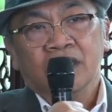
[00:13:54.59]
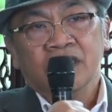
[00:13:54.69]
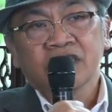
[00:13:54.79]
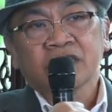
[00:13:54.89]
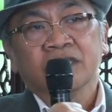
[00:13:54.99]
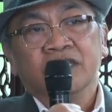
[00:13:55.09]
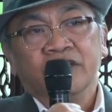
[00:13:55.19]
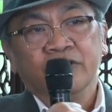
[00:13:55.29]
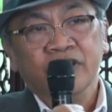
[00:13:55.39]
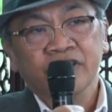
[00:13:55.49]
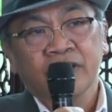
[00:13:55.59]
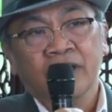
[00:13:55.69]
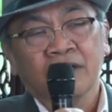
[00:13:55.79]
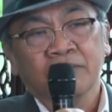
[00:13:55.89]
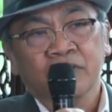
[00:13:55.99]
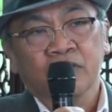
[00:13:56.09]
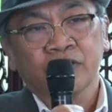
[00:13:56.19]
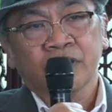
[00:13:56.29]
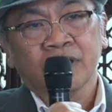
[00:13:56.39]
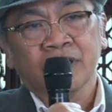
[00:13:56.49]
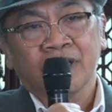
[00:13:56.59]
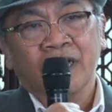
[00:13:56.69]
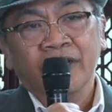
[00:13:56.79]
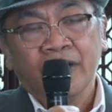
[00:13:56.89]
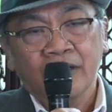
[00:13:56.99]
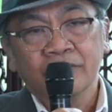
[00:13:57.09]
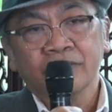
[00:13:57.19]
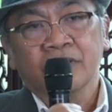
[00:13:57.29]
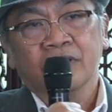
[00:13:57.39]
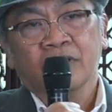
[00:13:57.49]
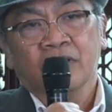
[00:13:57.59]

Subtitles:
Eastern Indonesia, because right now